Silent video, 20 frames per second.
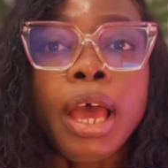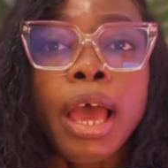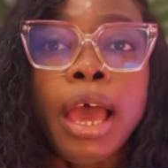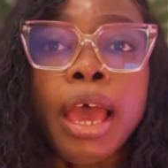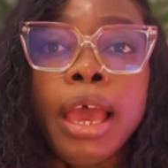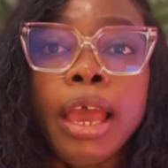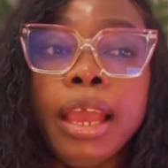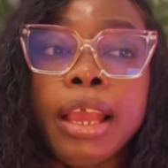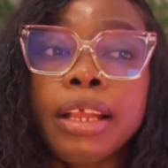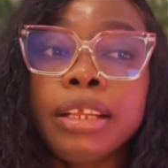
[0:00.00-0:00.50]

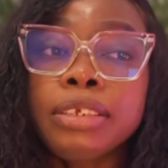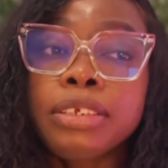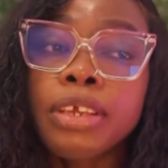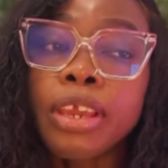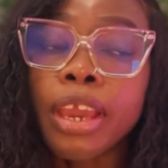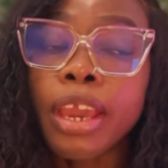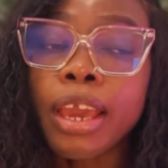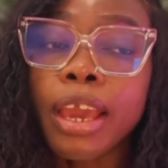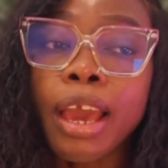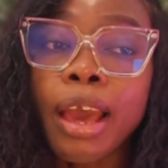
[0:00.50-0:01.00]
And
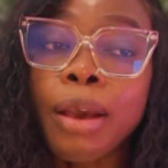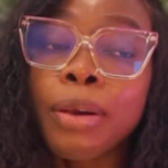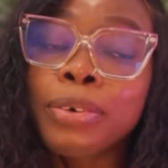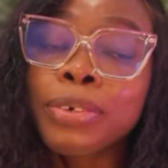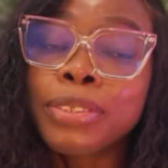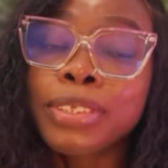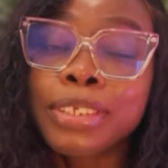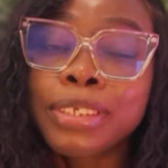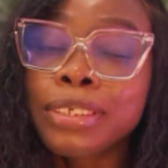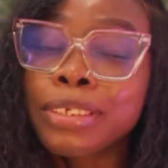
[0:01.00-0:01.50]
yeah,
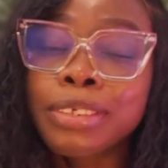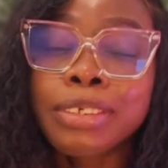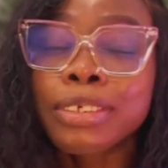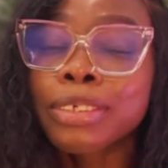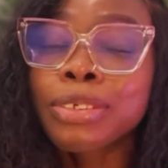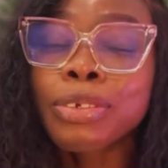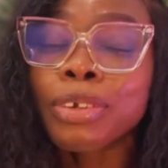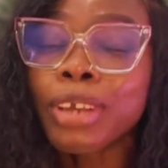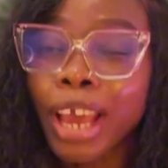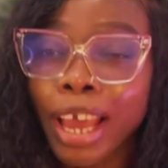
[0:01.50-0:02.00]
she
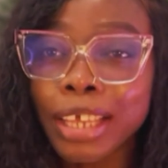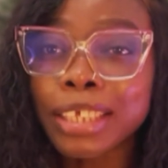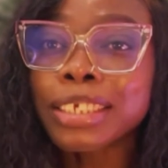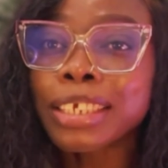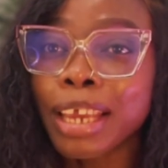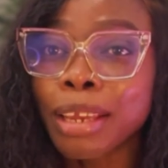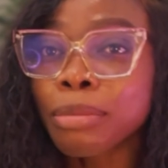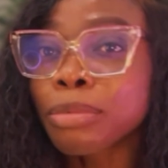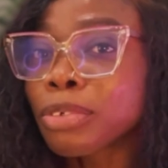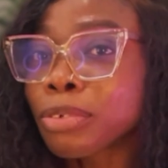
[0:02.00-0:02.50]
took her
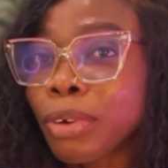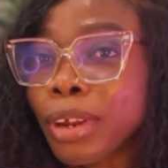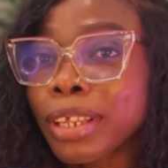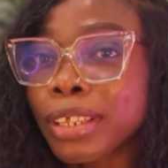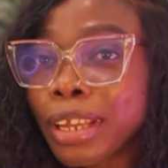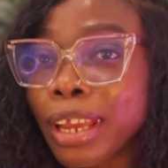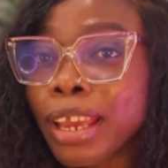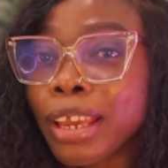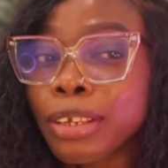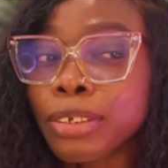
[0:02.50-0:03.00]
time to write
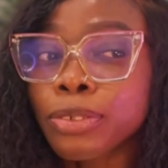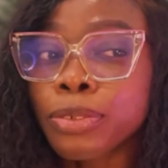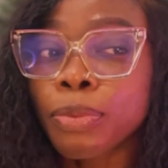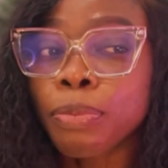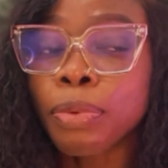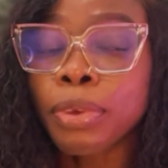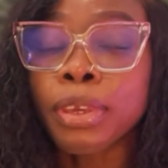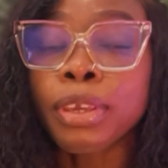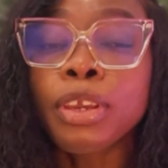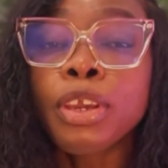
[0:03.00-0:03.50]
that
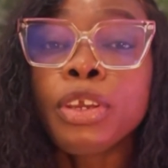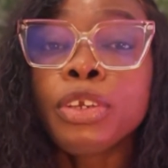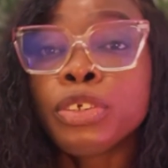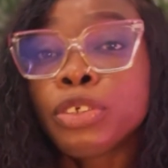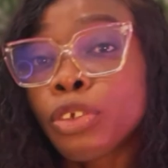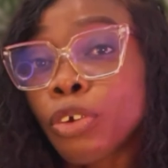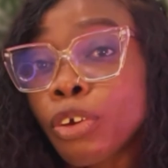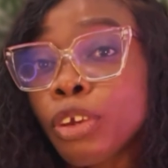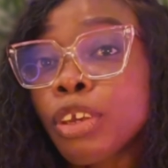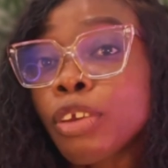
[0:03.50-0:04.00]
SOP.
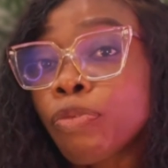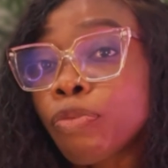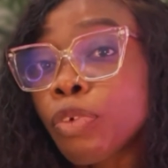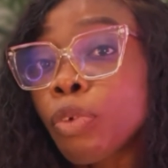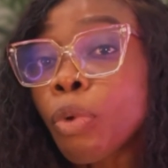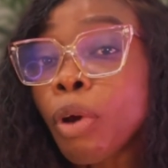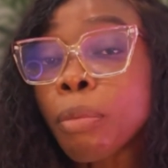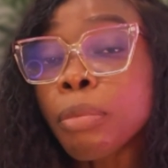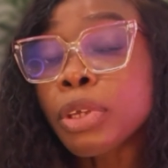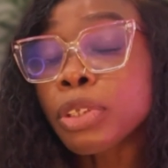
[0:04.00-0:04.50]
So if
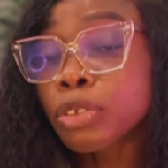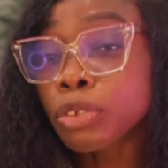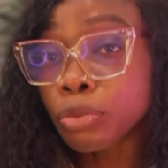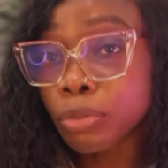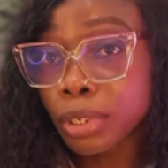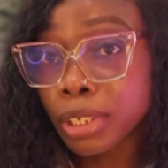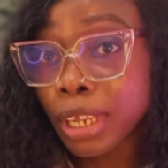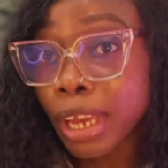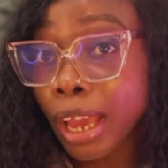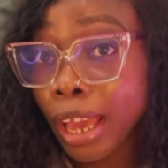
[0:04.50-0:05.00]
you want me to
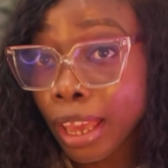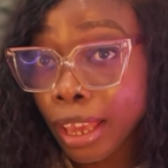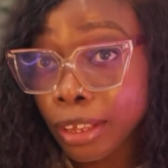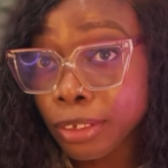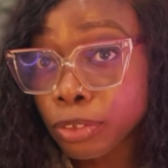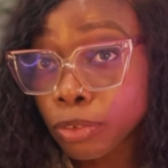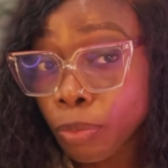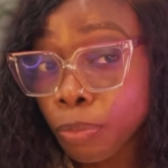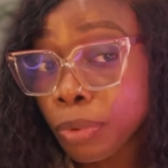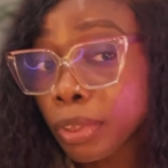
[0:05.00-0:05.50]
read her
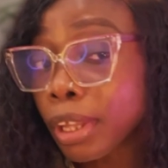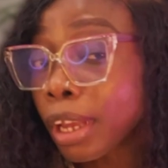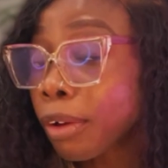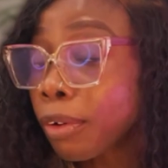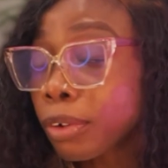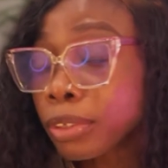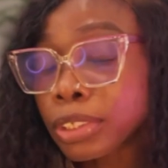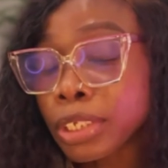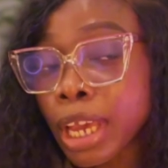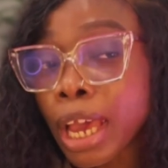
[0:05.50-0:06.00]
SOP that
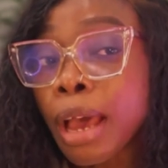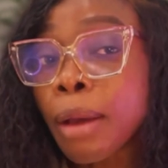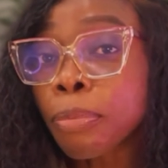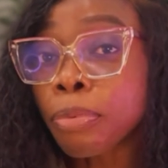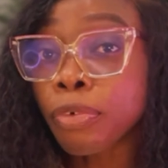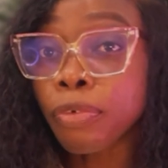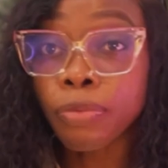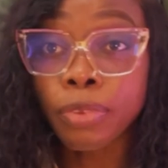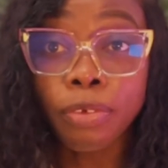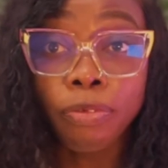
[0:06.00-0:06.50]
got her
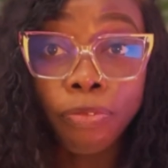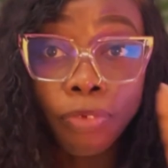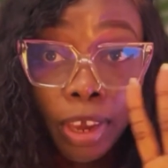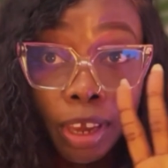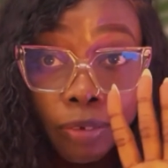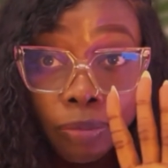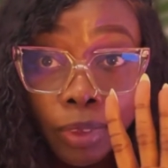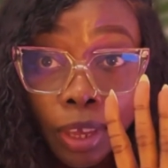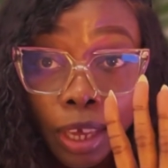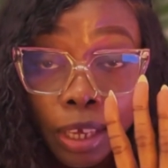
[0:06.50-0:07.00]
approved in
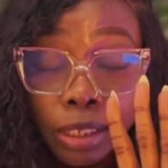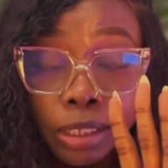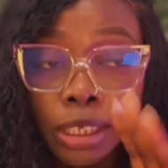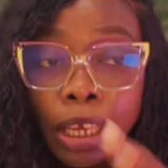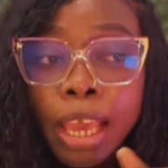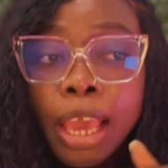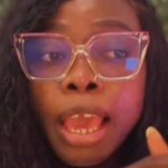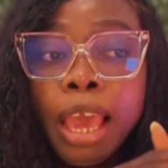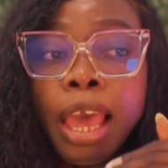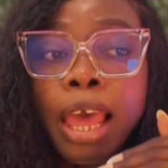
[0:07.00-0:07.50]
5 days,
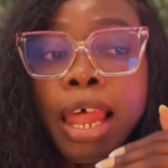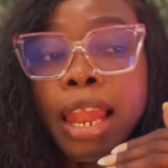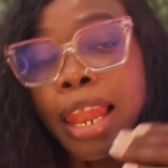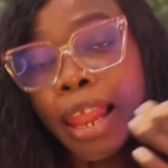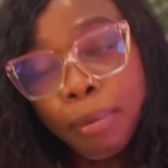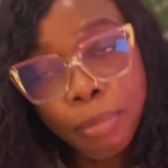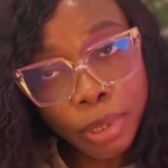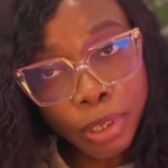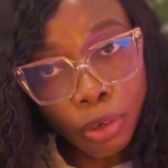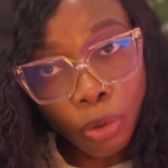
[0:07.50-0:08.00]

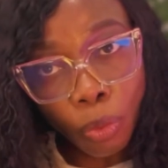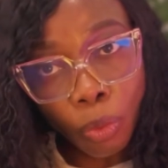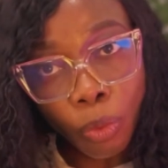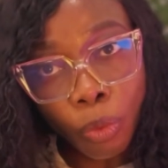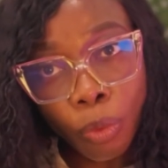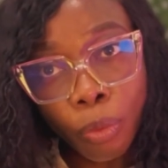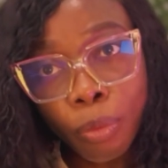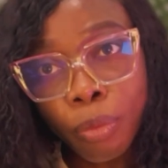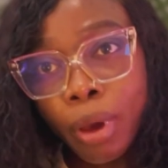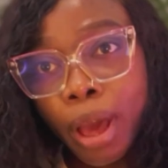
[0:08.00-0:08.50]
let me
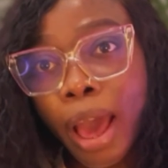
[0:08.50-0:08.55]
know.